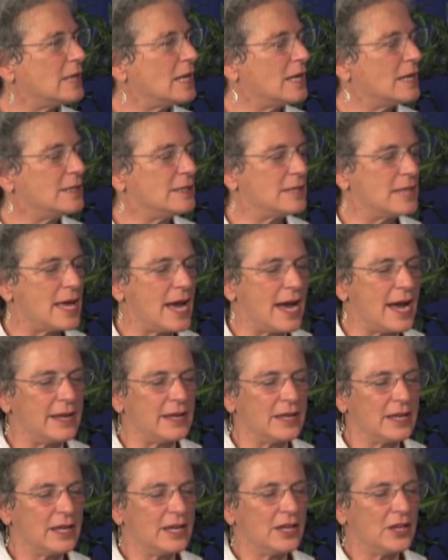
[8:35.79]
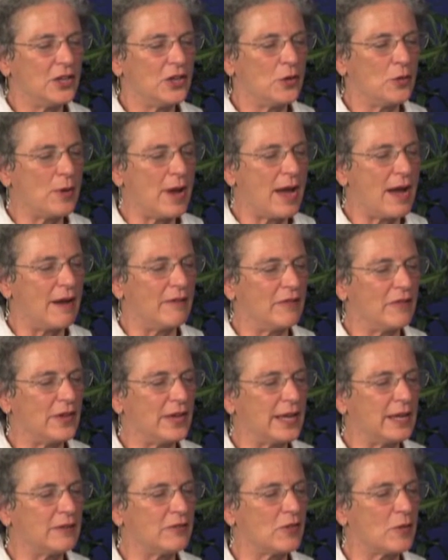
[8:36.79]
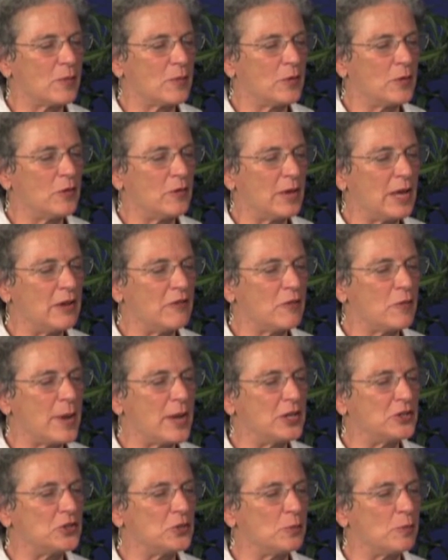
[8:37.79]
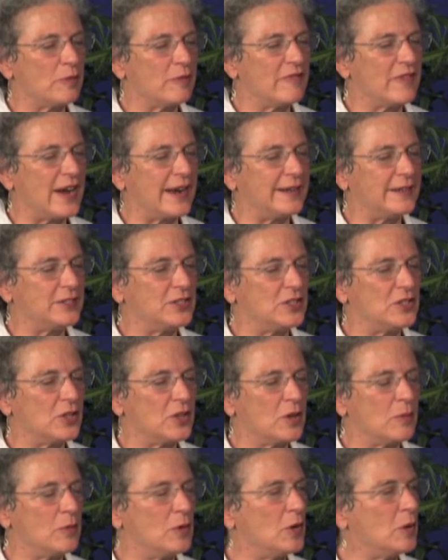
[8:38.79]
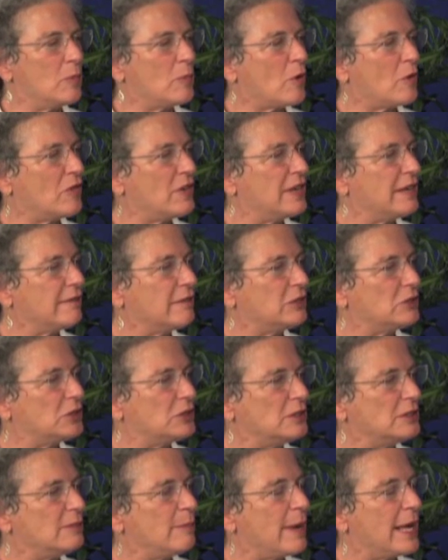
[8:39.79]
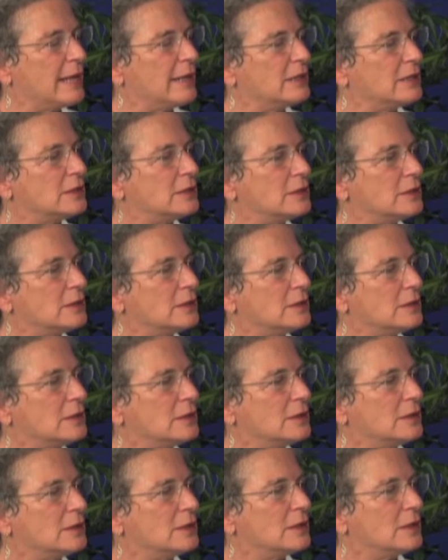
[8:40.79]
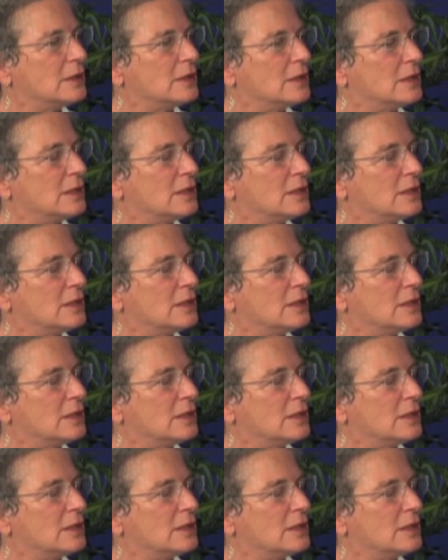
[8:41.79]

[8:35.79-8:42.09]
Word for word: is that you have infor information provided to the community both in English and Spanish. Yes. So we have